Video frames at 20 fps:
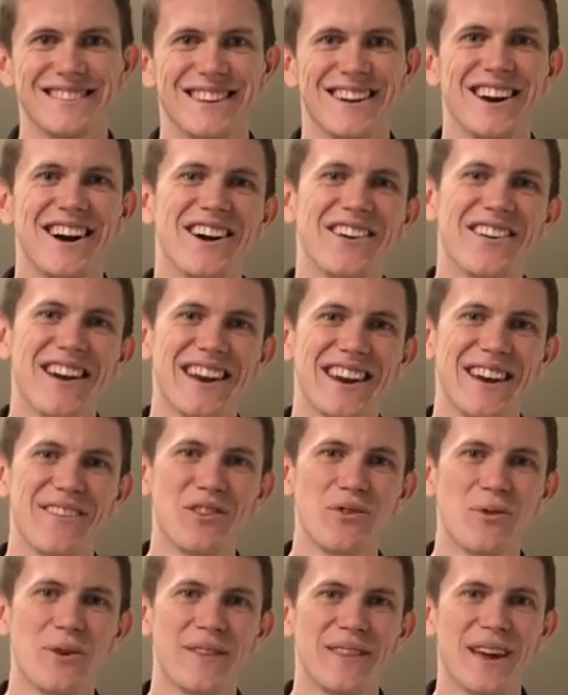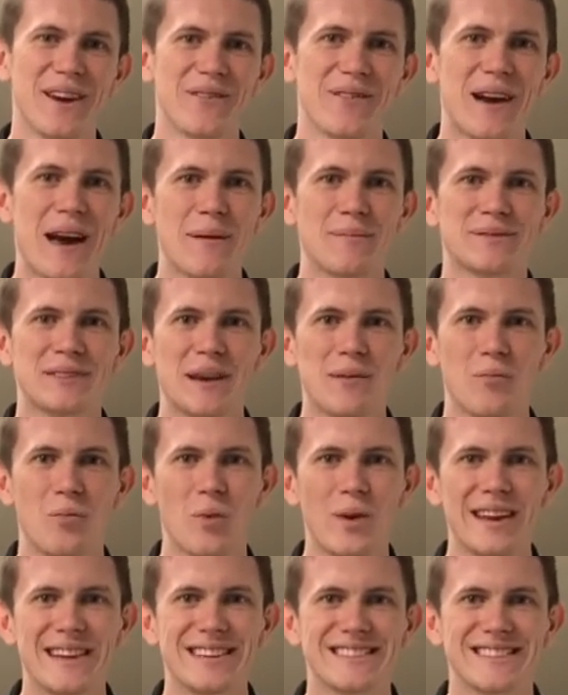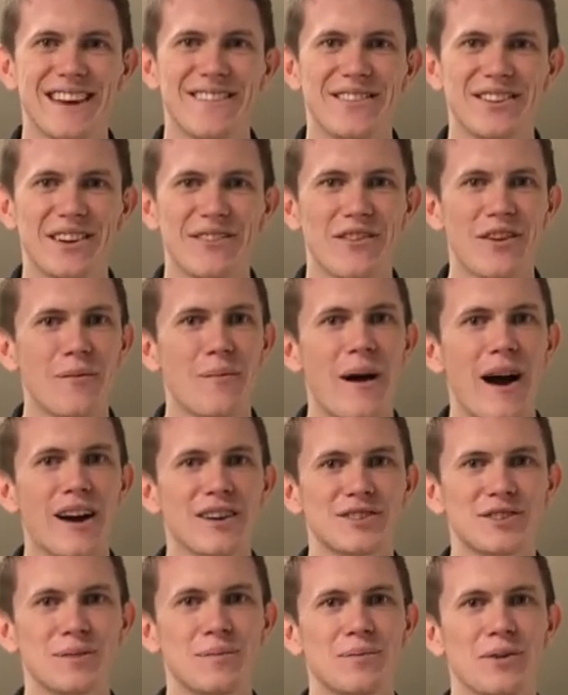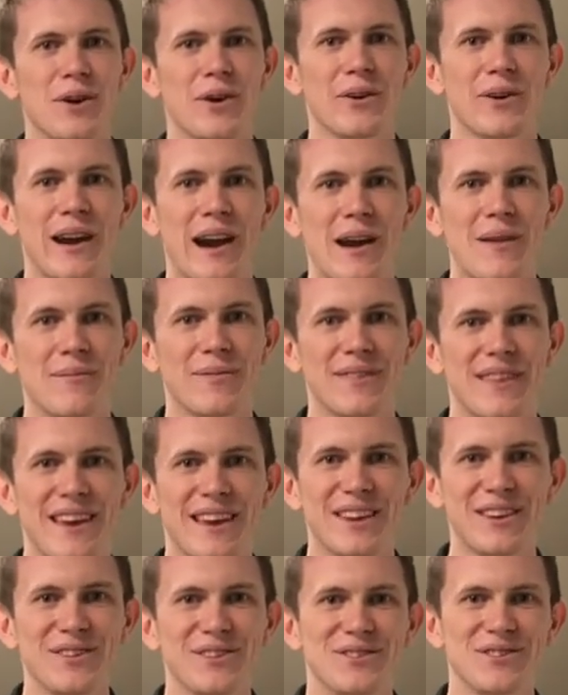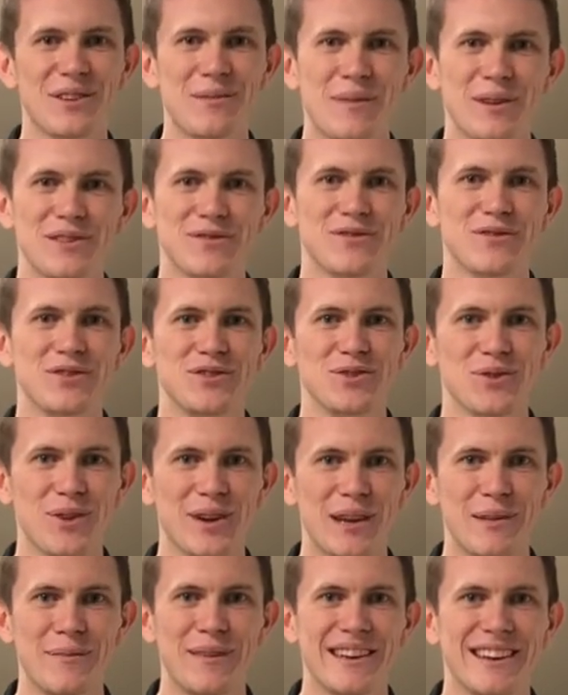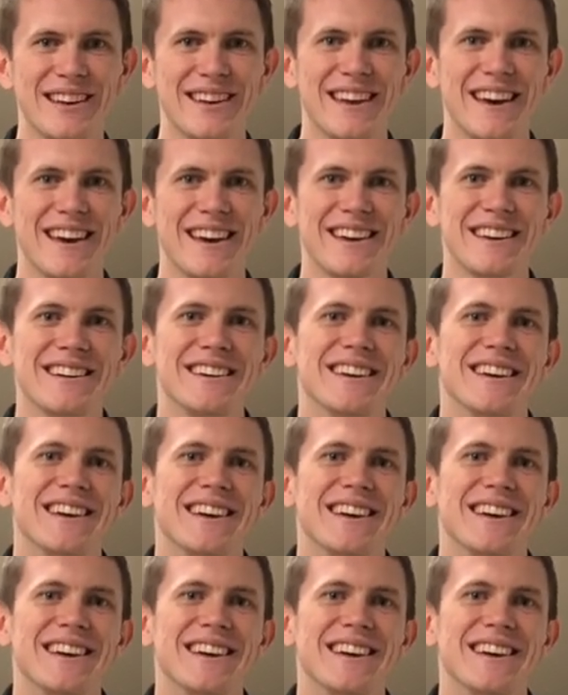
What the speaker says: All right, everyone, that wraps up week 7 of our posture program. Thank you so much for joining me today.